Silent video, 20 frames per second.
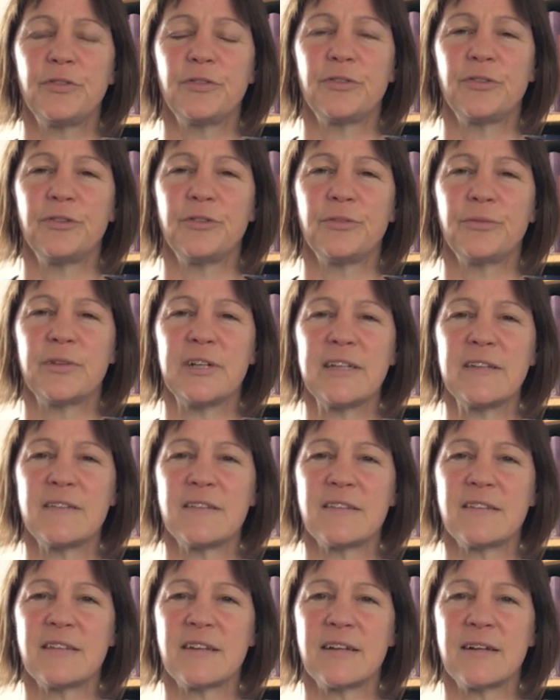through the
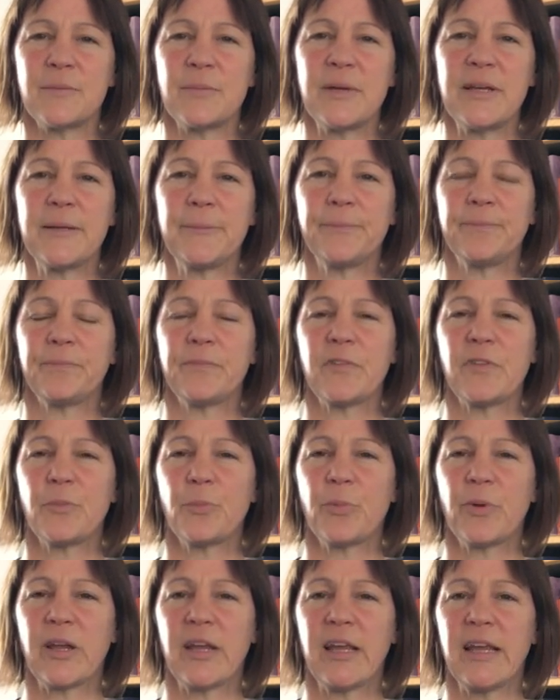wrists a little bit. Just
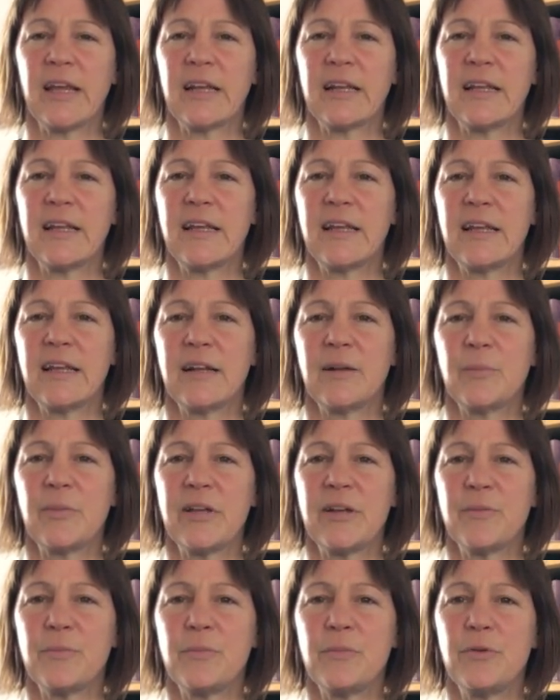bringing a little bit of